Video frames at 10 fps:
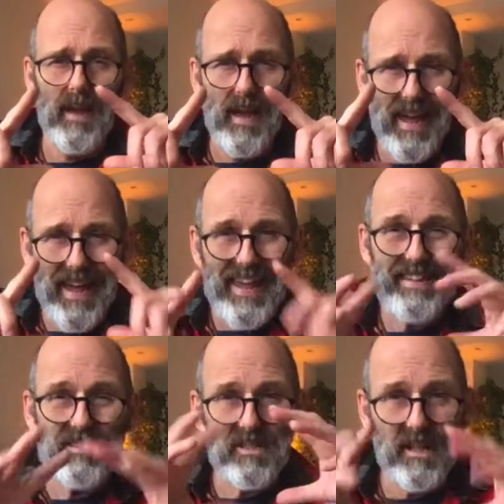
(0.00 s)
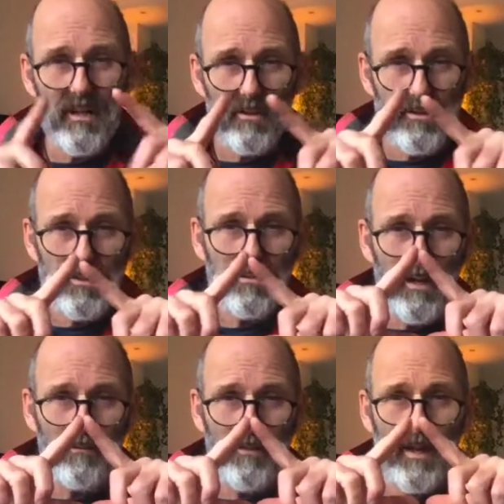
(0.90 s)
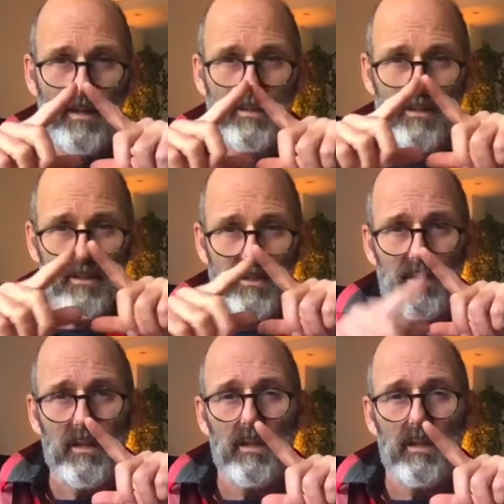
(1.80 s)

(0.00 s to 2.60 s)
8 cells, you have like this